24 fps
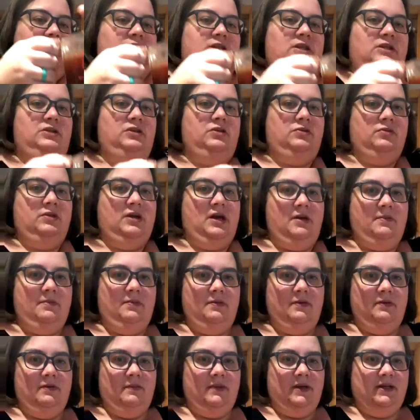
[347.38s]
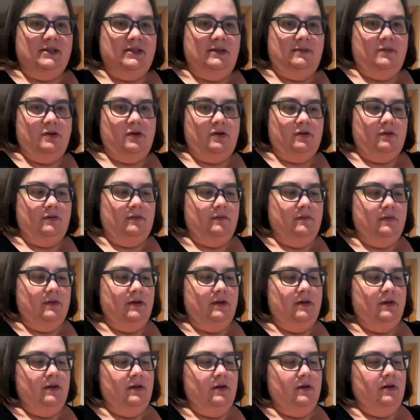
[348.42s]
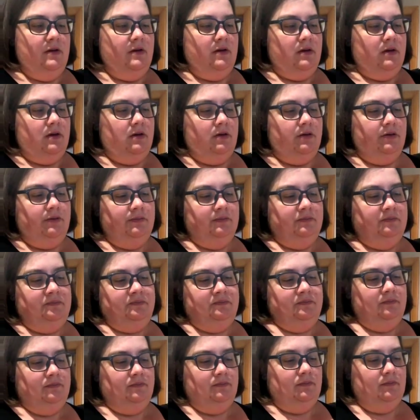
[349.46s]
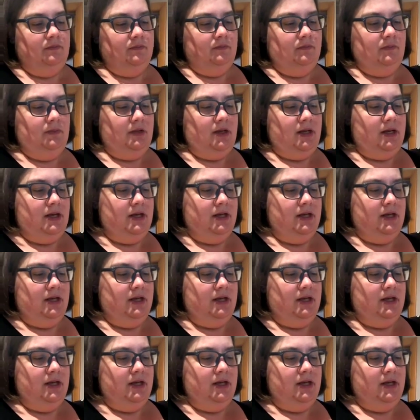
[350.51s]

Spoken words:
a 2-cup mixing bowl, and